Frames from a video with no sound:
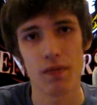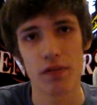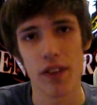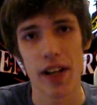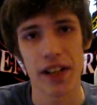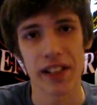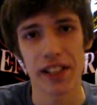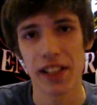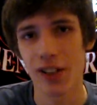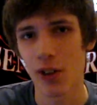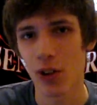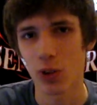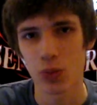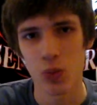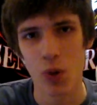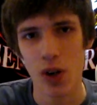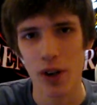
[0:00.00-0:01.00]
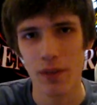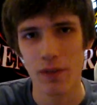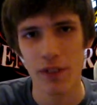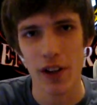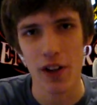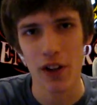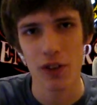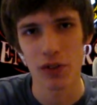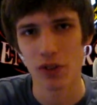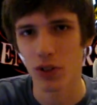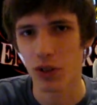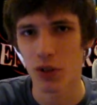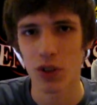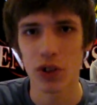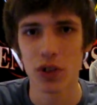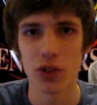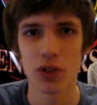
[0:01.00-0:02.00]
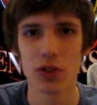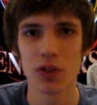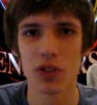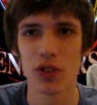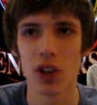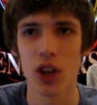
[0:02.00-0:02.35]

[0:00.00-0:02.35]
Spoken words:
They killed one of their own crew,